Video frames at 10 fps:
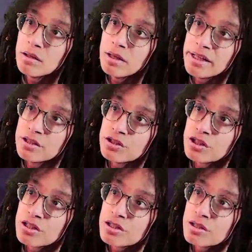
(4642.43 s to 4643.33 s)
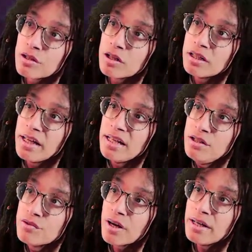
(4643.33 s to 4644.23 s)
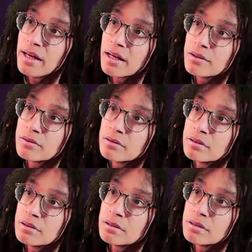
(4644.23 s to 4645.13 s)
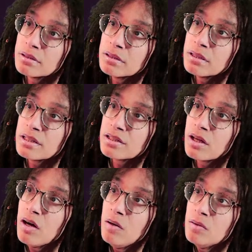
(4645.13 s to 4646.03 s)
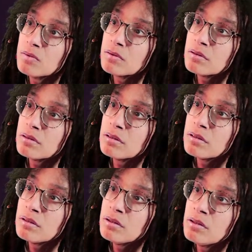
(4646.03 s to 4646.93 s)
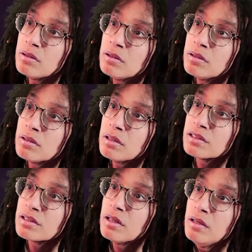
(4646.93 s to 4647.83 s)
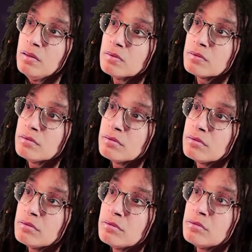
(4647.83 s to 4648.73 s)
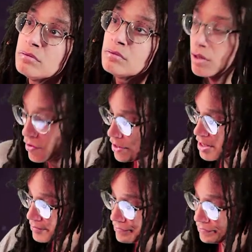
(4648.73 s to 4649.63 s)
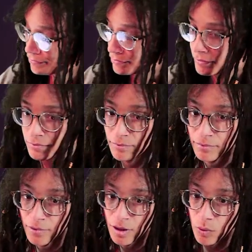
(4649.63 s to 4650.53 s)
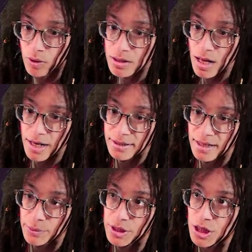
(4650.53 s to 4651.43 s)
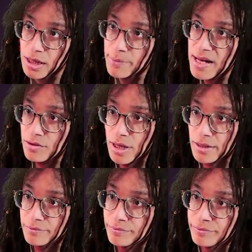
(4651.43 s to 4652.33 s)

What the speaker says: it's just on itch right now. Let's go. Let's go. All right. Well, I say we check them out then.